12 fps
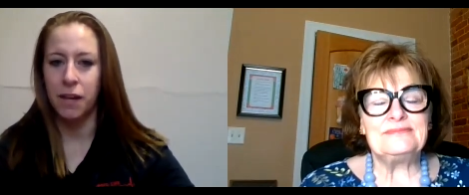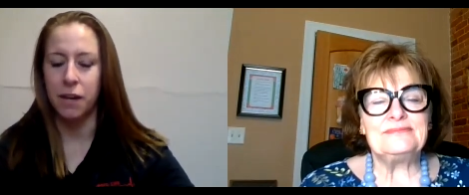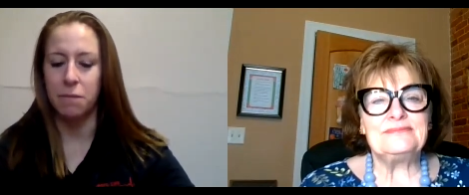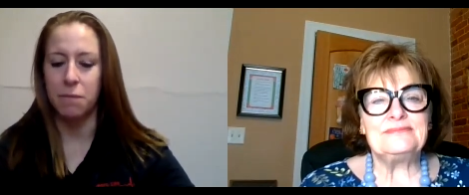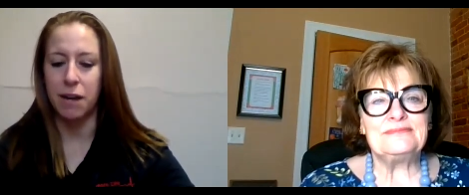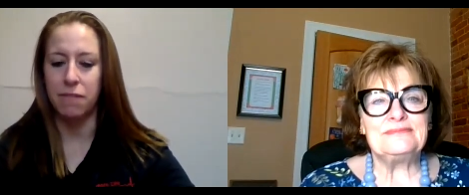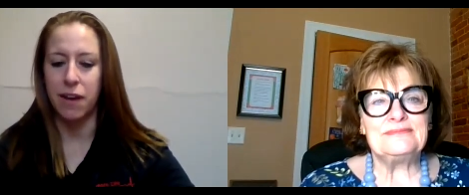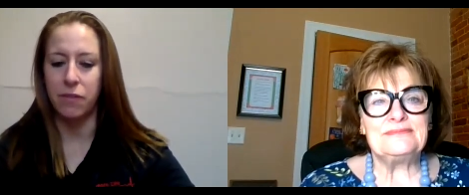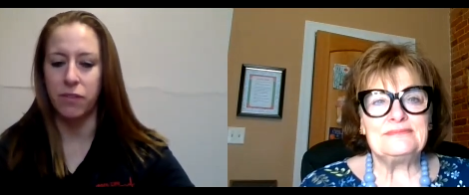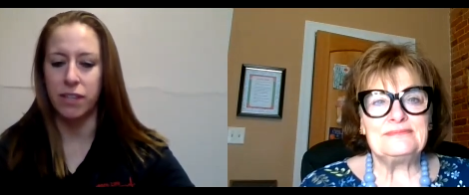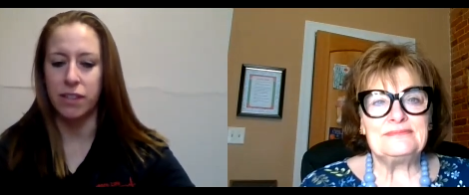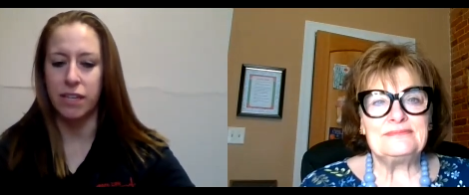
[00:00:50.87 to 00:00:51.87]
Speaker 1: Um, I
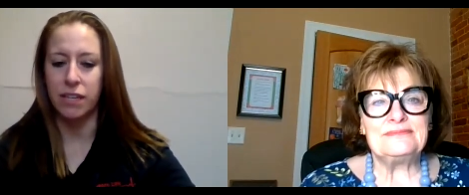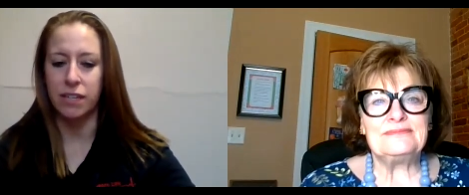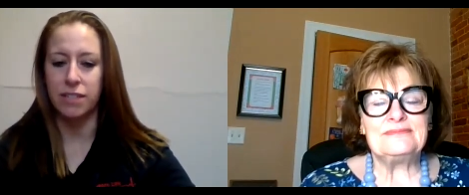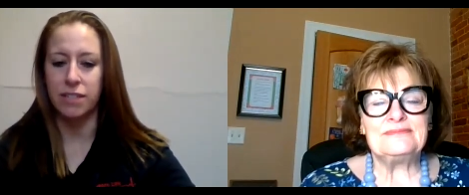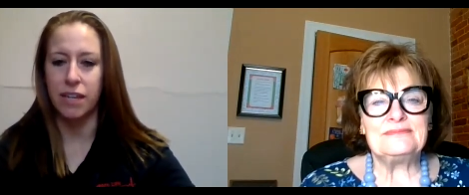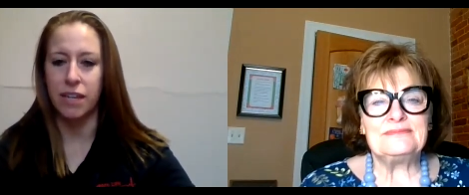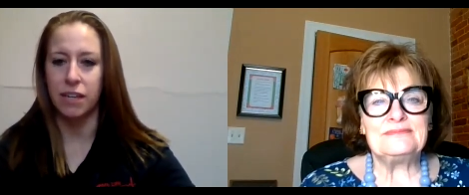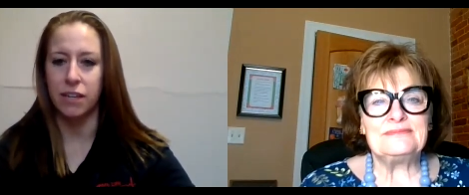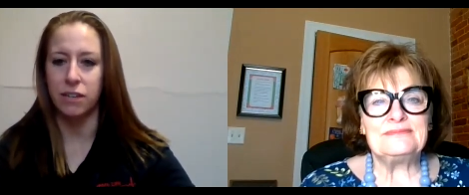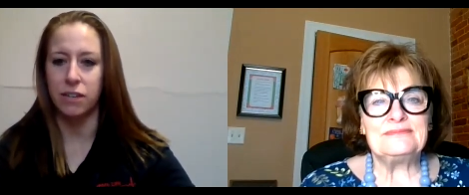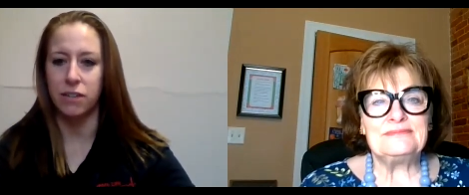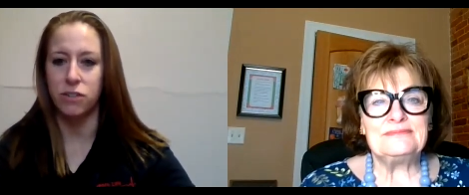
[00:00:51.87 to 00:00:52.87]
founded this
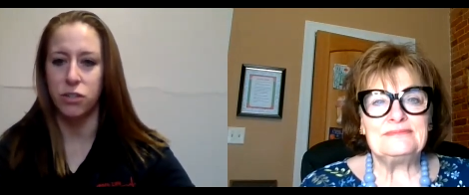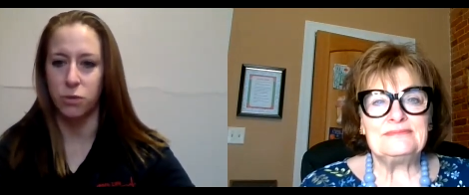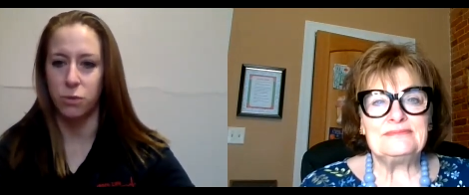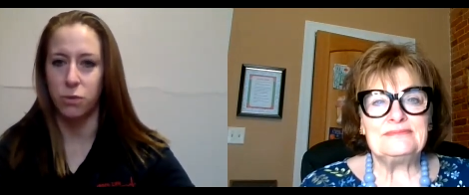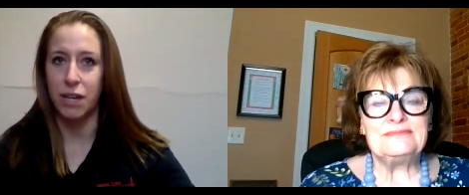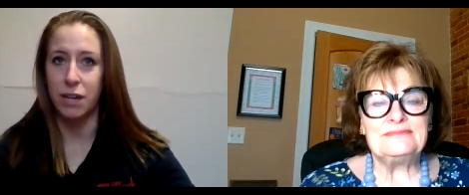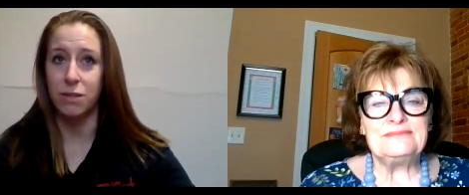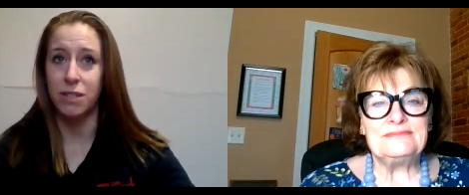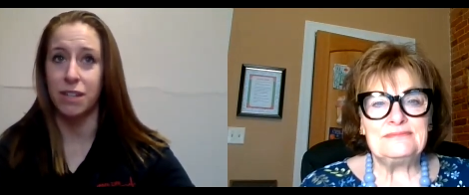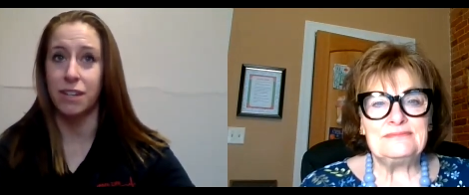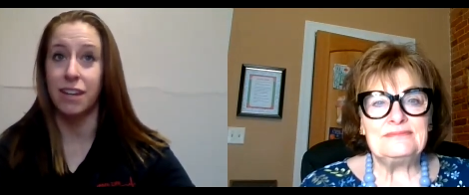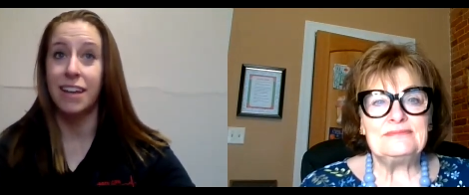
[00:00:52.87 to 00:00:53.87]
in two
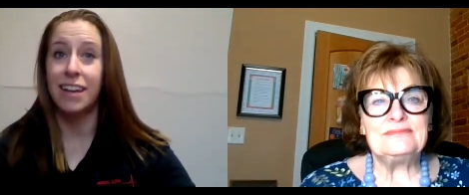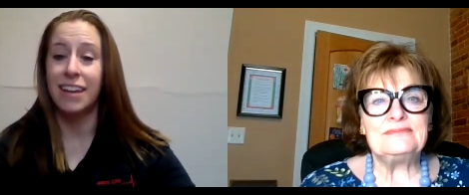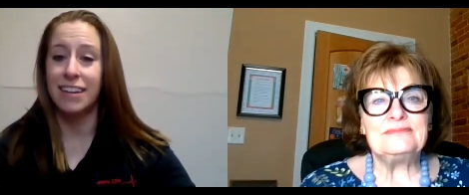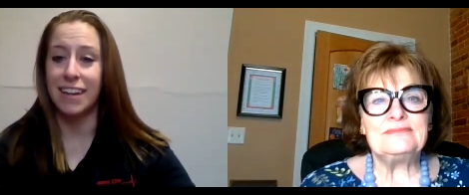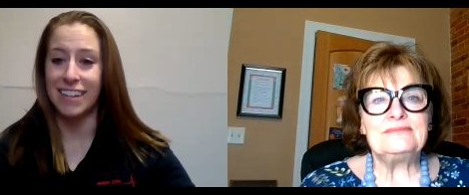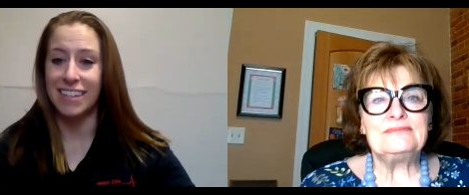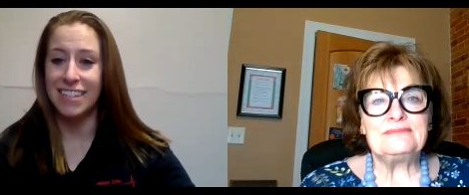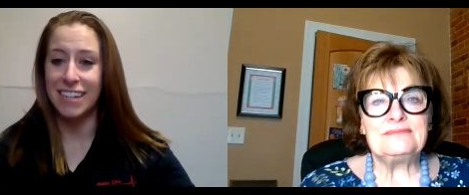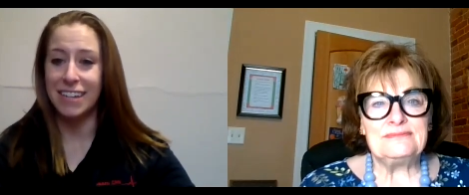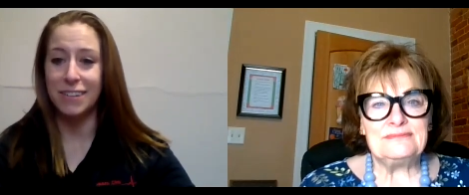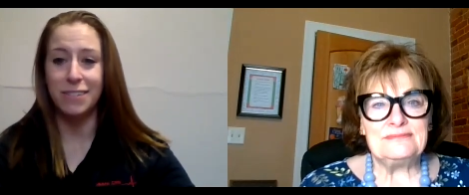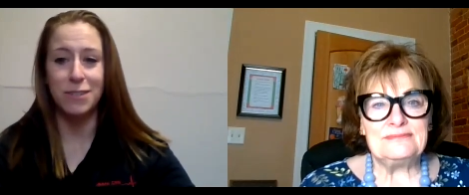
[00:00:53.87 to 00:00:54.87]
thousand
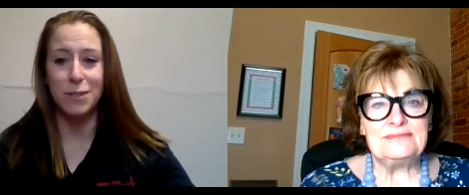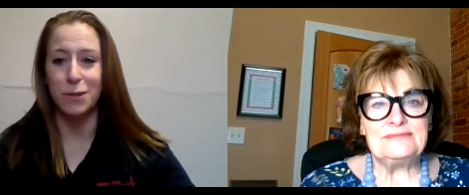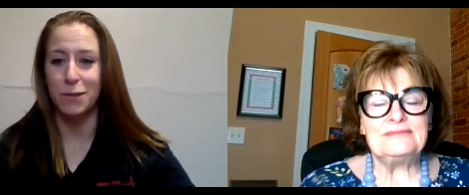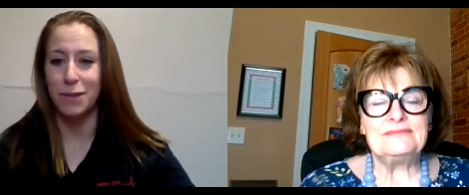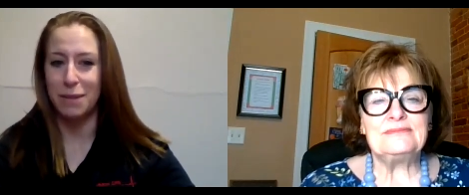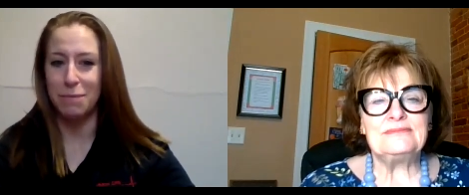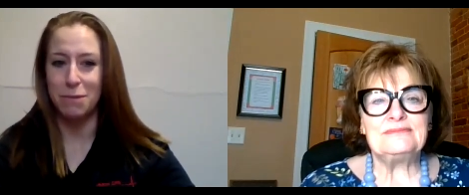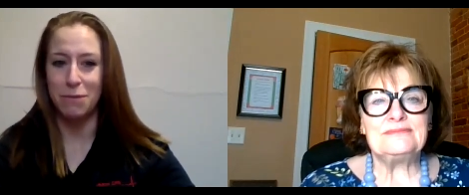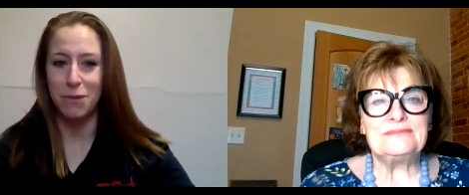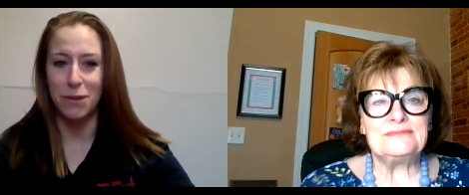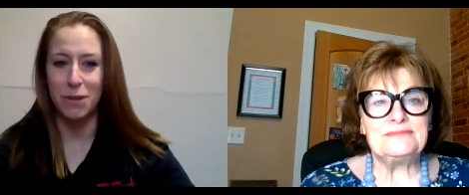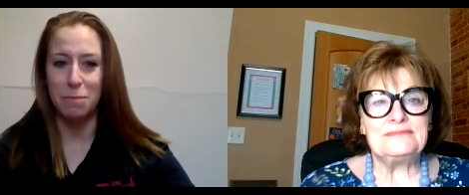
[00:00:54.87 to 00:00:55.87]
nineteen, so right
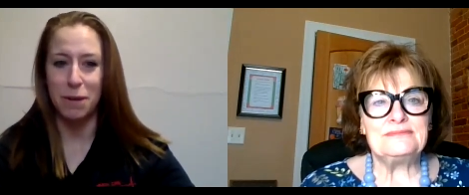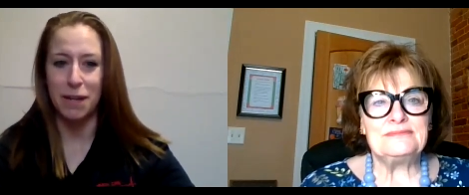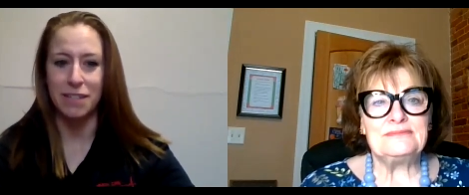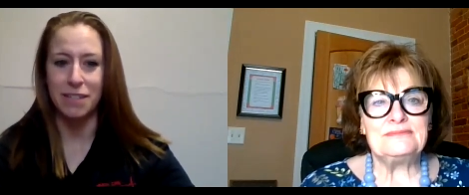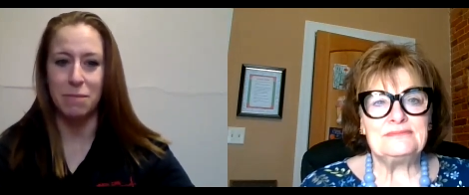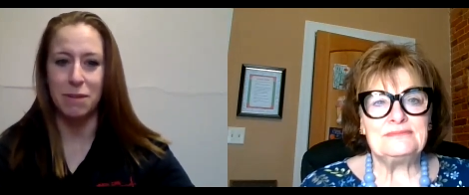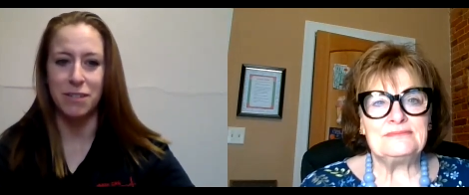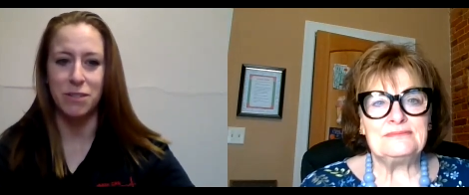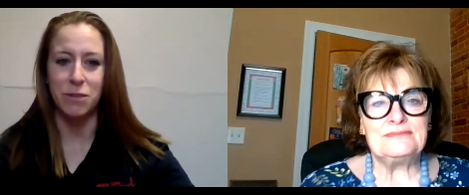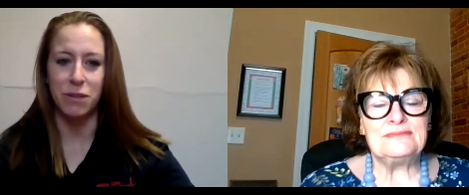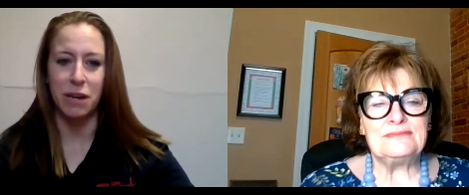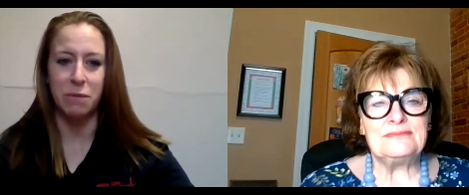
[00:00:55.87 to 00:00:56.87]
before the pandemic,
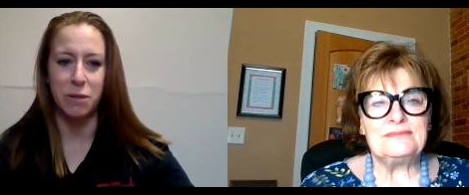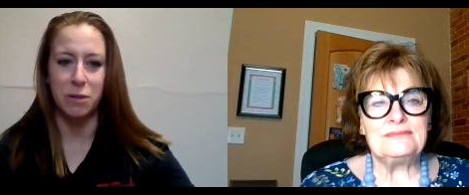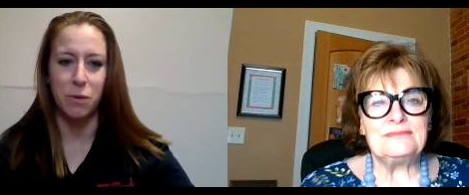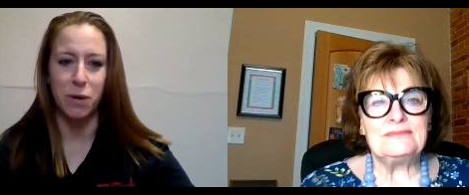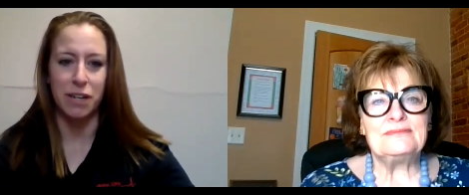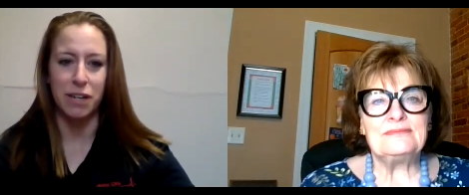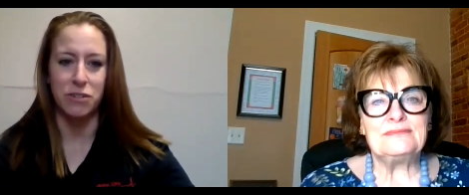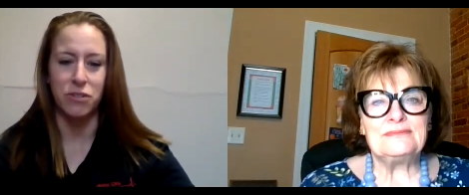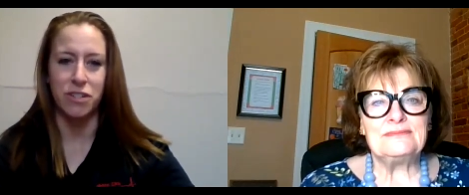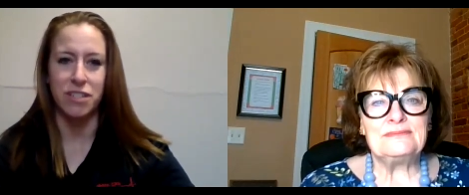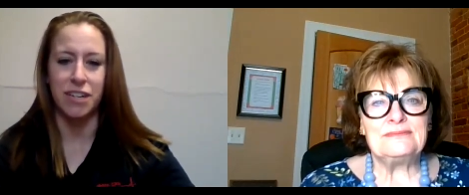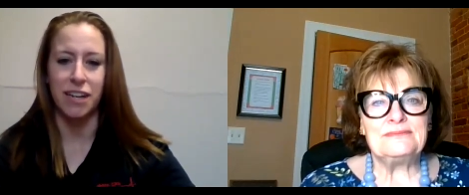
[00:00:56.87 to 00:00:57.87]
so that was quite
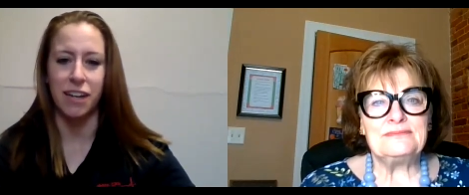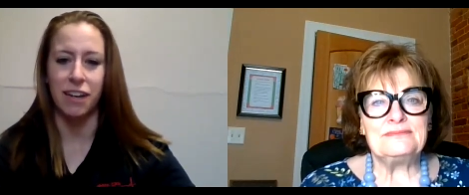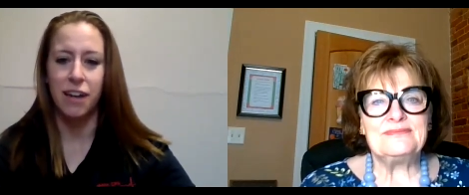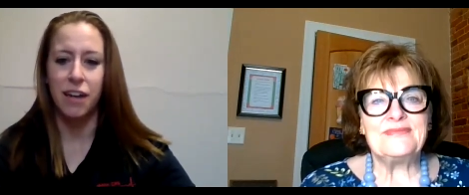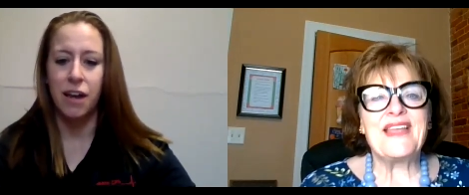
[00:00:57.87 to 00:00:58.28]
interesting.